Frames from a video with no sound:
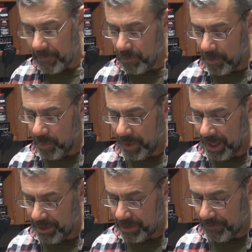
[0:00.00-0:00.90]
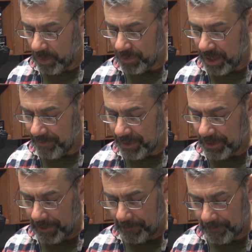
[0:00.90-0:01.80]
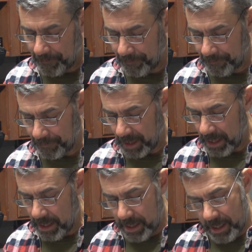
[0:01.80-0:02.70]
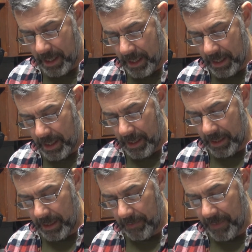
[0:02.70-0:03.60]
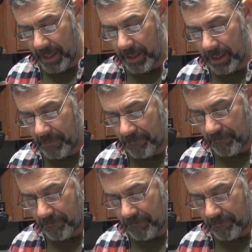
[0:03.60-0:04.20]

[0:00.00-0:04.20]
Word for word: 12.8 is the volts, obviously. And that's about it.